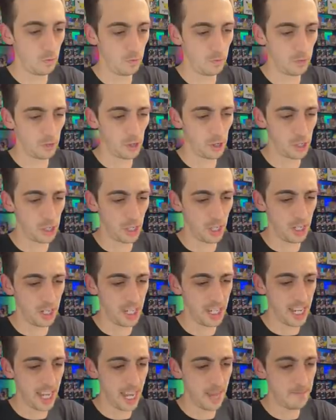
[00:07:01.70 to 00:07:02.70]

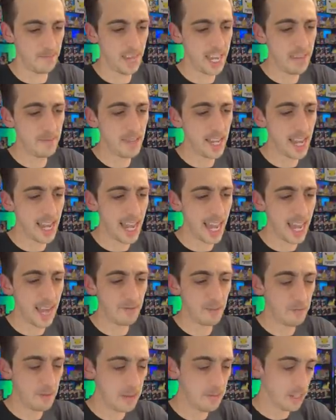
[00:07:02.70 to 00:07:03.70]
version yet. Maybe I
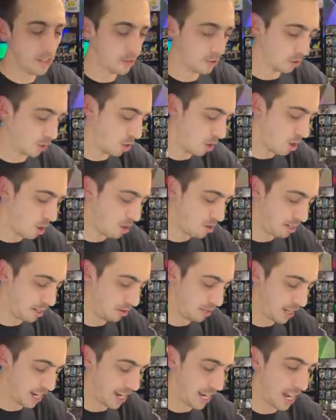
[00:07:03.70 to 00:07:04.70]
have, and maybe it's
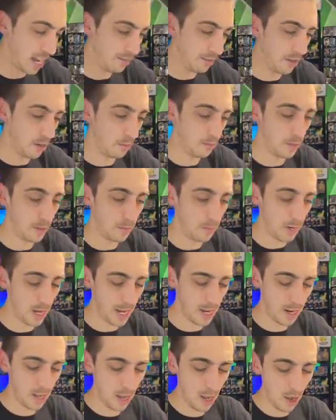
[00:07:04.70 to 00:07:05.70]
Lucario that I haven't opened,
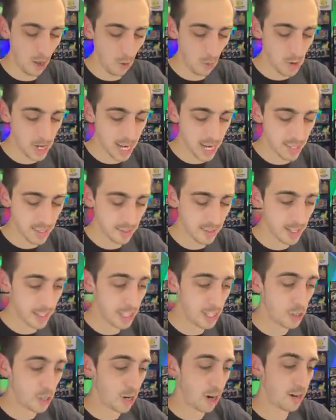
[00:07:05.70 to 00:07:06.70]
but we got the
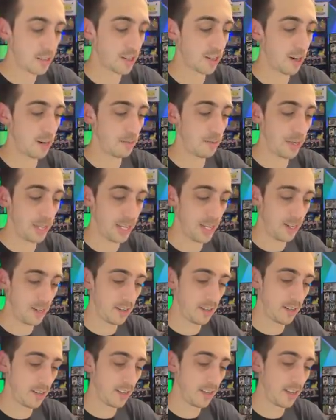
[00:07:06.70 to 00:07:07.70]
Lucky Charizard
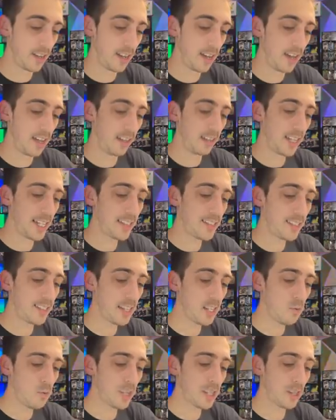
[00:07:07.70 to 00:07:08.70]
pin. Let's
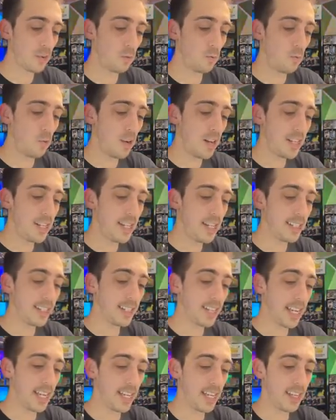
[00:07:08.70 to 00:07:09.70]
see what the one
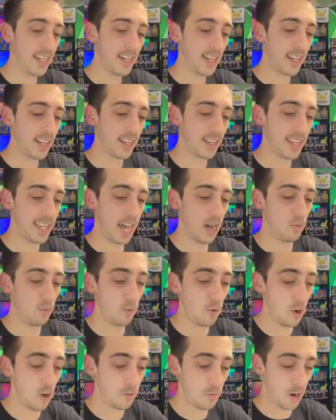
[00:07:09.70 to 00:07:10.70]
tin that
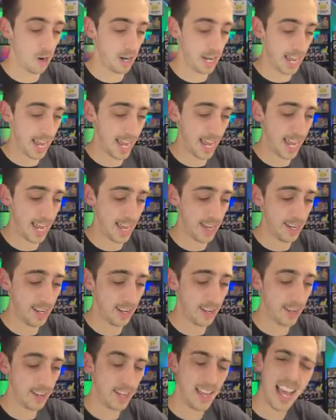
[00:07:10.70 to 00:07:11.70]
Walmart
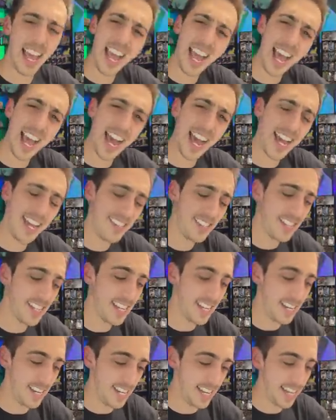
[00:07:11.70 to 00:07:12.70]
has
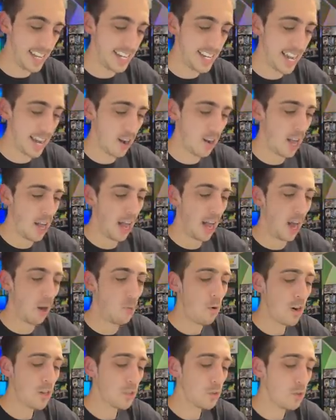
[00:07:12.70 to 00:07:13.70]
in it. And now I
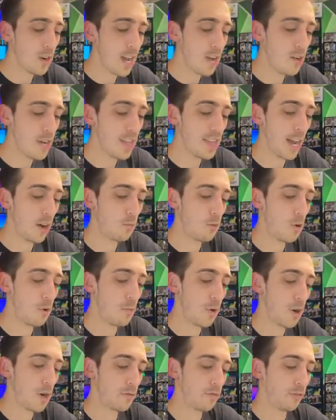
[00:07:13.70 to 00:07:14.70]
walked around that
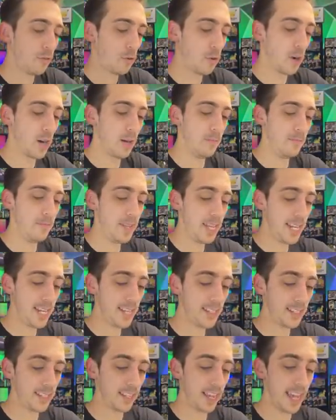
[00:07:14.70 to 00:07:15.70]
Walmart for a
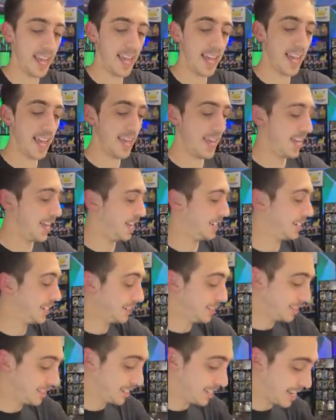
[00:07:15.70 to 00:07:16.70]
minute and
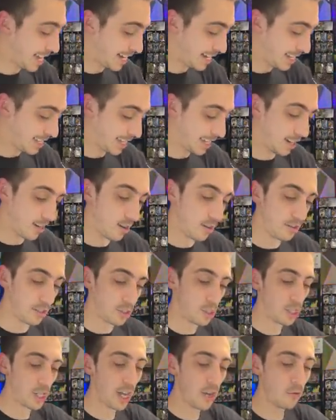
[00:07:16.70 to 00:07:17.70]
didn't see anything on the
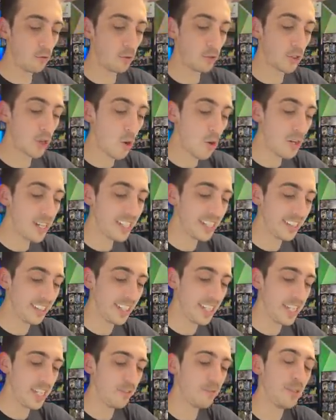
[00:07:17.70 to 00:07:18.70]
shelf. Was going to
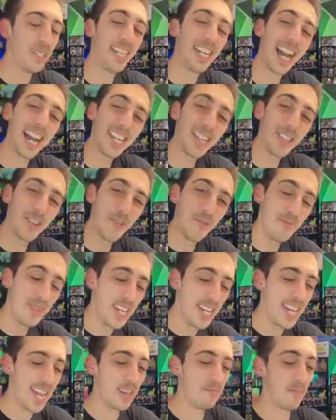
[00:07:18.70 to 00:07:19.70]
leave, but you guys know
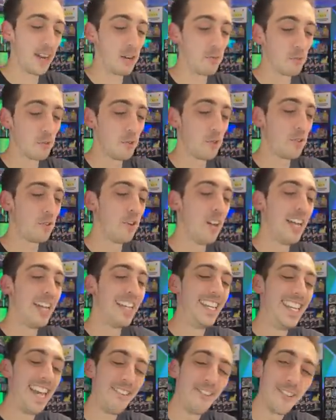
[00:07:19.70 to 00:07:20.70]
me and my rule,
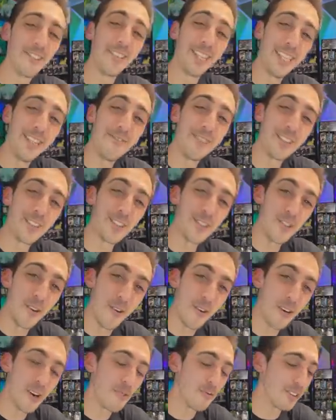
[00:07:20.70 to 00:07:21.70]
never leave the
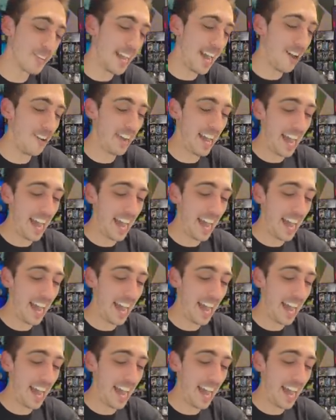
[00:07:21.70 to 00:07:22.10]
store without